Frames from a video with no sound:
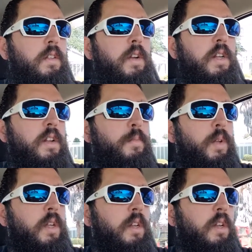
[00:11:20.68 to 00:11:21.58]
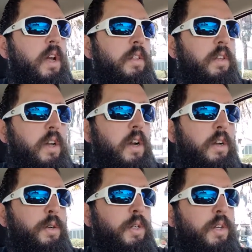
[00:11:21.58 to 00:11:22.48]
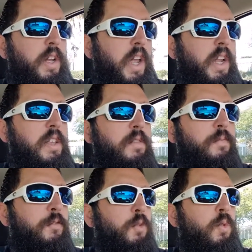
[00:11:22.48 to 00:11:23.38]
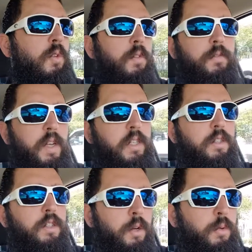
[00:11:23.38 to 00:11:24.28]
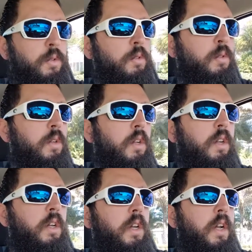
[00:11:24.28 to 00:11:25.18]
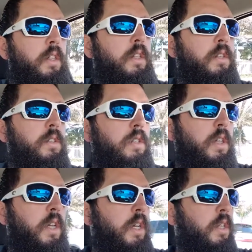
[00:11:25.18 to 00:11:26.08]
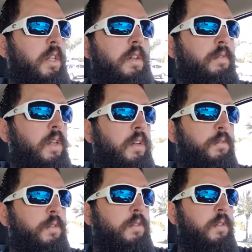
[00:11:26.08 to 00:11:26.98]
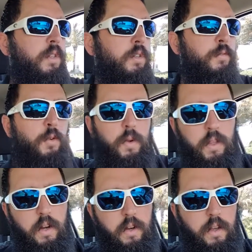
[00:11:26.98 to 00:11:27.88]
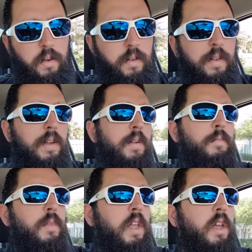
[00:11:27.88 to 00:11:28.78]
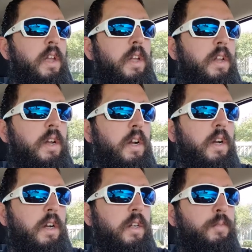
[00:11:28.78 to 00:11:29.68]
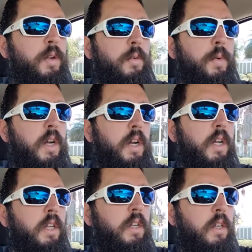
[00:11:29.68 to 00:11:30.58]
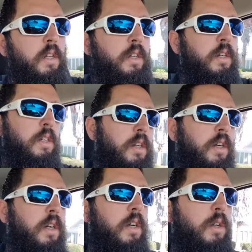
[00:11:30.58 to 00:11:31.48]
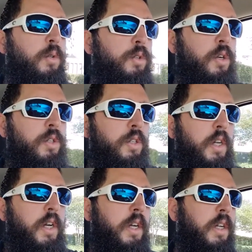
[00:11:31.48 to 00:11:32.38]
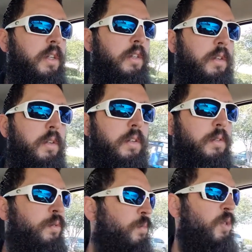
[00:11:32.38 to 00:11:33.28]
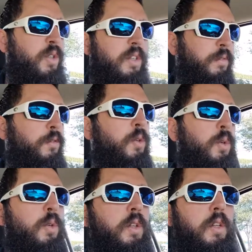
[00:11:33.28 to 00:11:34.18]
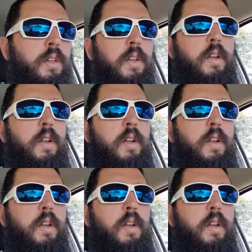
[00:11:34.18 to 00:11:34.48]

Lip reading: there ended up being, I think, 184 vets total at this thing. They've done it this is the 4th year now, and it's put on by a local church in the area. There's music and food, and